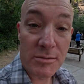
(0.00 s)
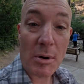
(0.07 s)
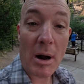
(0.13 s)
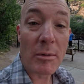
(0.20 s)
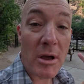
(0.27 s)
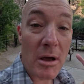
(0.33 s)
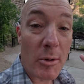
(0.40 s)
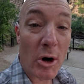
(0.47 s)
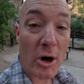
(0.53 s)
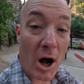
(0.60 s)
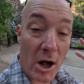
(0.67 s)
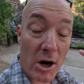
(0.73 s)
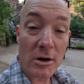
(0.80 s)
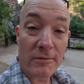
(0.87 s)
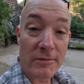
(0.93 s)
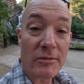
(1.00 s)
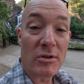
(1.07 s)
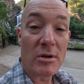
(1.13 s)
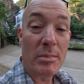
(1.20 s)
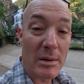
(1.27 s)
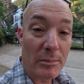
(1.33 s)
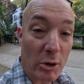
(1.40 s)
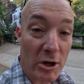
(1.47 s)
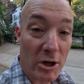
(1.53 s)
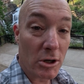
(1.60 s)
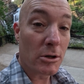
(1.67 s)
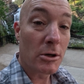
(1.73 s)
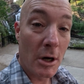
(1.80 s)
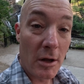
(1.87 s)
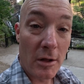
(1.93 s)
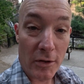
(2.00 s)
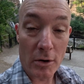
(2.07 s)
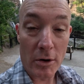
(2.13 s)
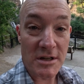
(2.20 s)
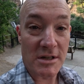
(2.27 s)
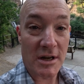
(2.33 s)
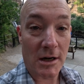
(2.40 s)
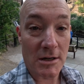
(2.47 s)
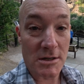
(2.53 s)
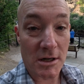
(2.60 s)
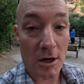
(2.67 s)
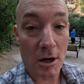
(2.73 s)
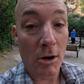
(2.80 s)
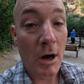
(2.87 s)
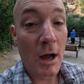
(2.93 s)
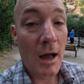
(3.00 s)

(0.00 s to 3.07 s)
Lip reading: probably about 150 people here 30 seconds ago.